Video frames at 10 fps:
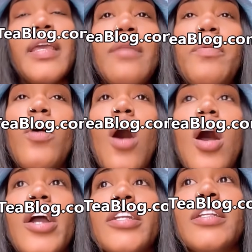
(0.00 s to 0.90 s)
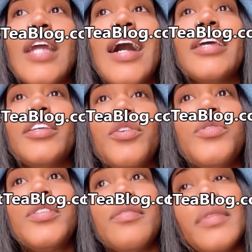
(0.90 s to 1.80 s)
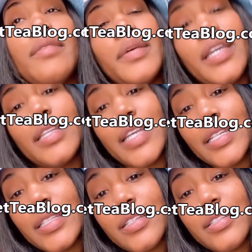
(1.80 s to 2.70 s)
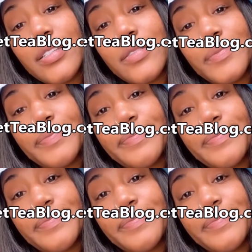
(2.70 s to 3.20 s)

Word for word: people are not used to me being like this.